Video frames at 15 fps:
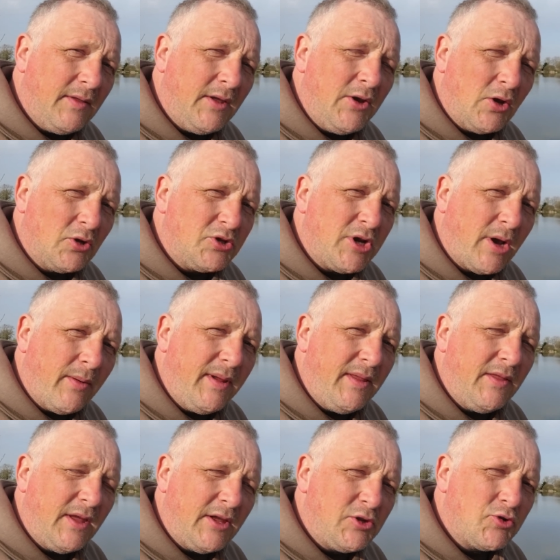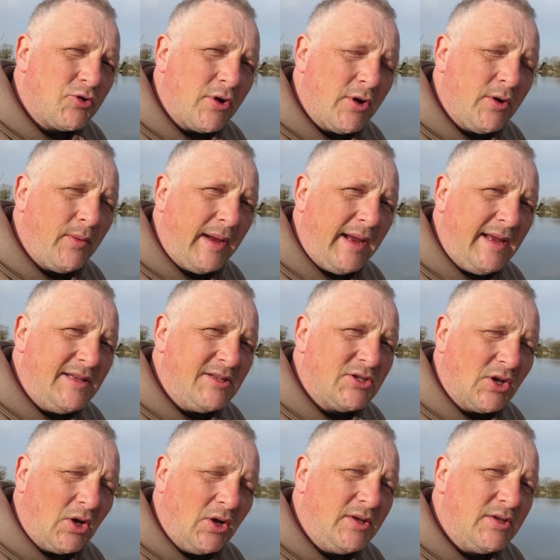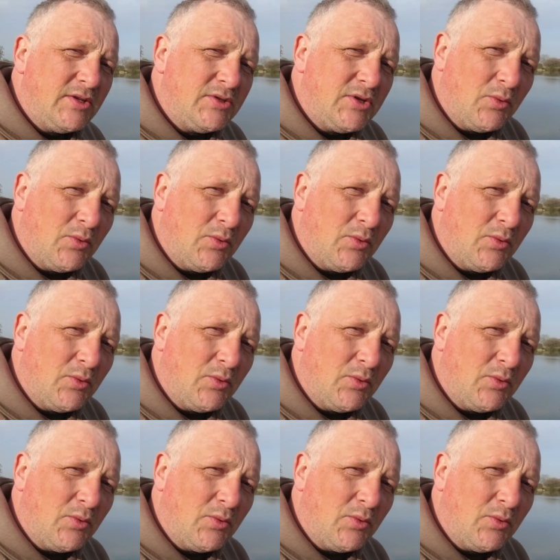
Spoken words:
they're not showing the true insight